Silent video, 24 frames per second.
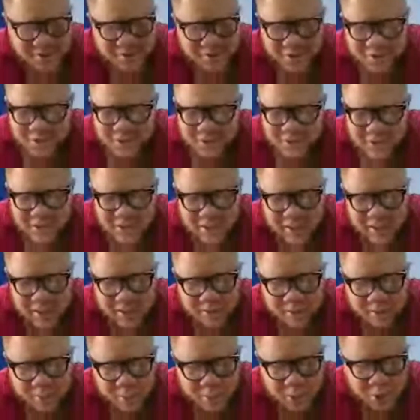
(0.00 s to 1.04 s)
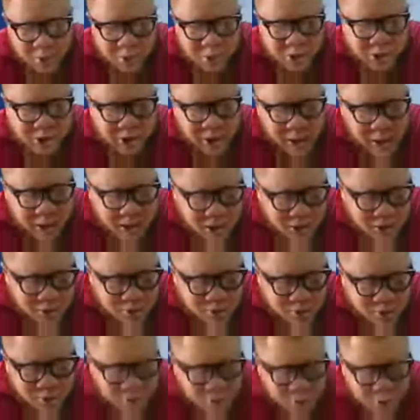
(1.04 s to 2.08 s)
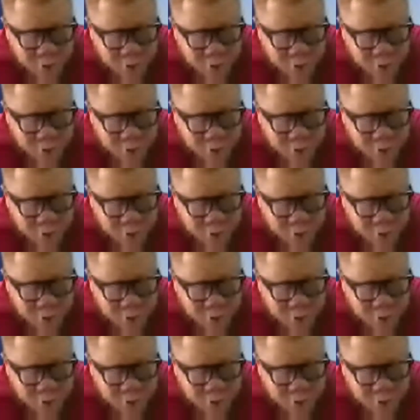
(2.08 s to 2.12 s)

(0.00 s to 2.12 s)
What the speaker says: It doesn't take, we don't charge